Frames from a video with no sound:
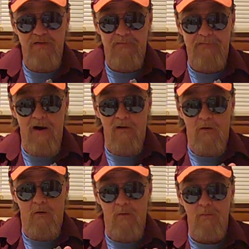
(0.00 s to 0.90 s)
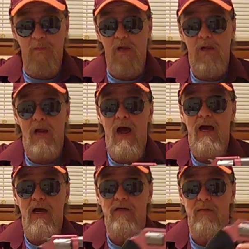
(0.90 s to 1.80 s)
is a firearm
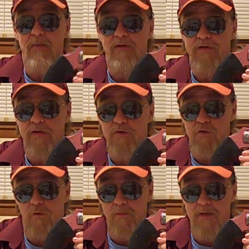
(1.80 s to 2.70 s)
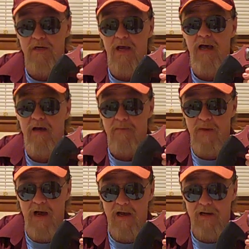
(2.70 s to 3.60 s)
I got the most enjoyment out of
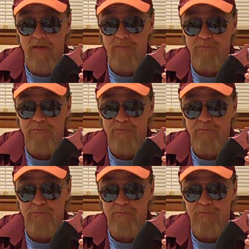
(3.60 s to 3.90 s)
buying.